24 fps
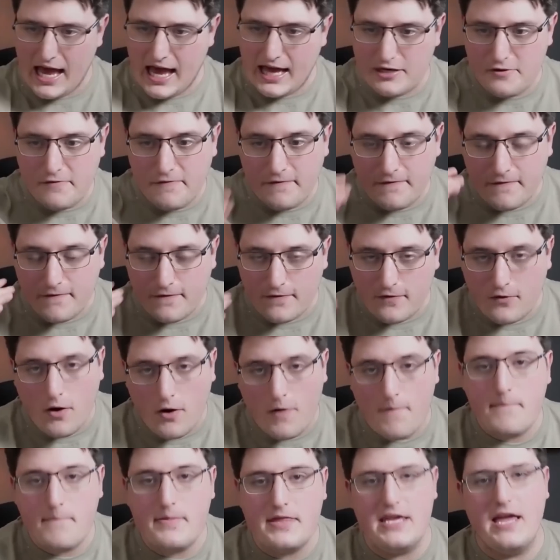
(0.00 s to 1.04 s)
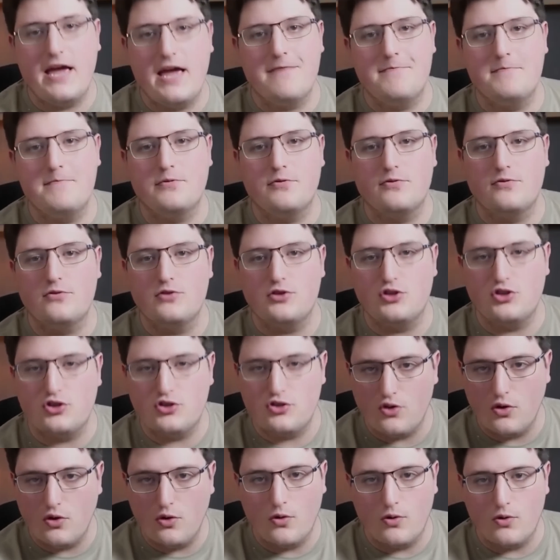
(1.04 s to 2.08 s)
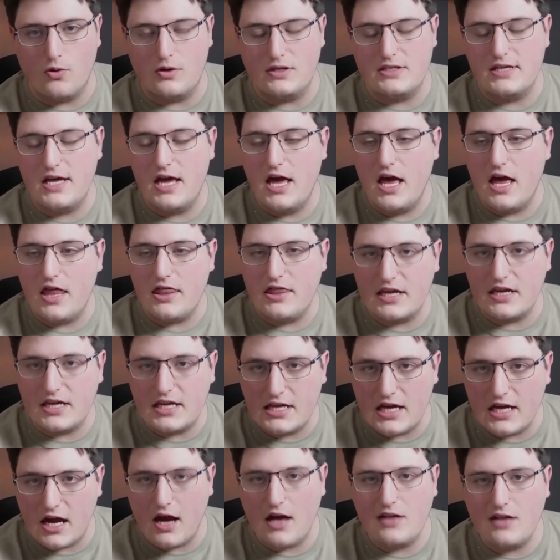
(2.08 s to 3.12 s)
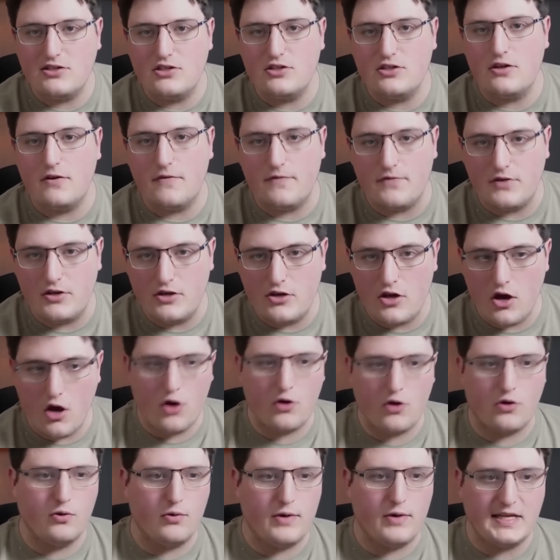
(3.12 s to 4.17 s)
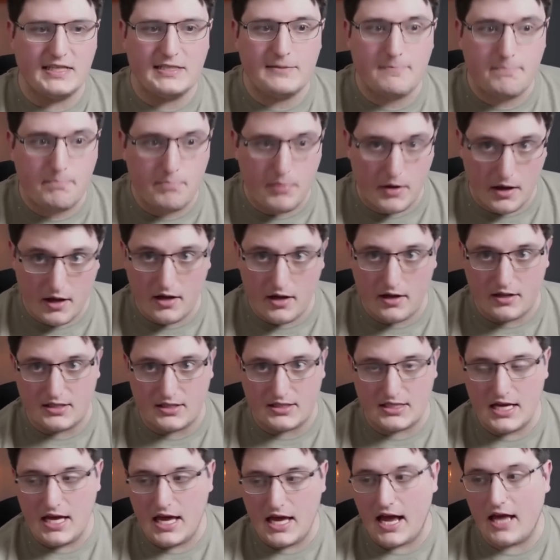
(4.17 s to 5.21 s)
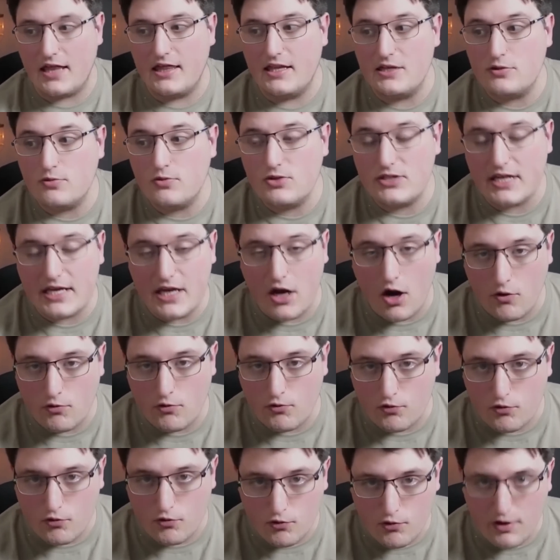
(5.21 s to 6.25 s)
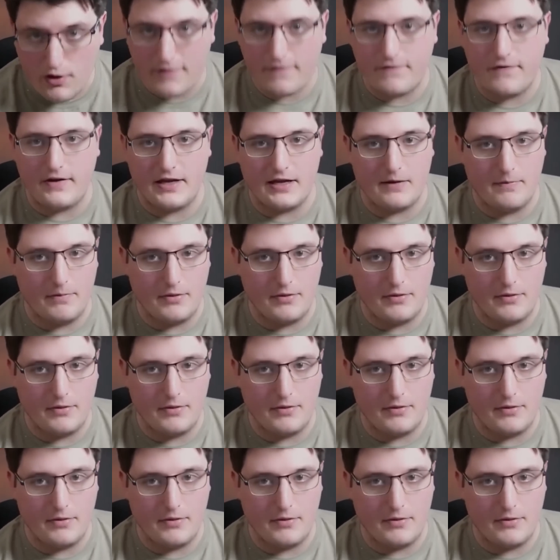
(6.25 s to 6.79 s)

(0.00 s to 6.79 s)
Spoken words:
and from the Emperor's sword, the Garden of Nurgle is burned. And this was a horrific